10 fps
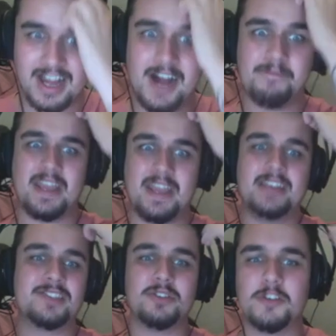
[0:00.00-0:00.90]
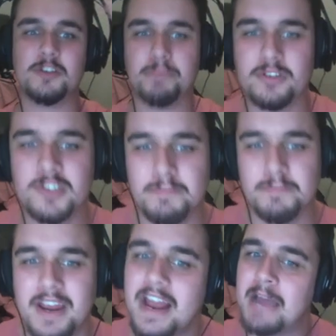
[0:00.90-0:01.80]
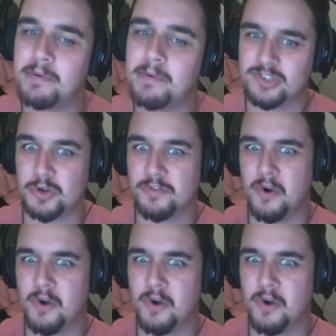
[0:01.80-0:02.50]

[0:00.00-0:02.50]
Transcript: And so Luke Brooks has been able to sort of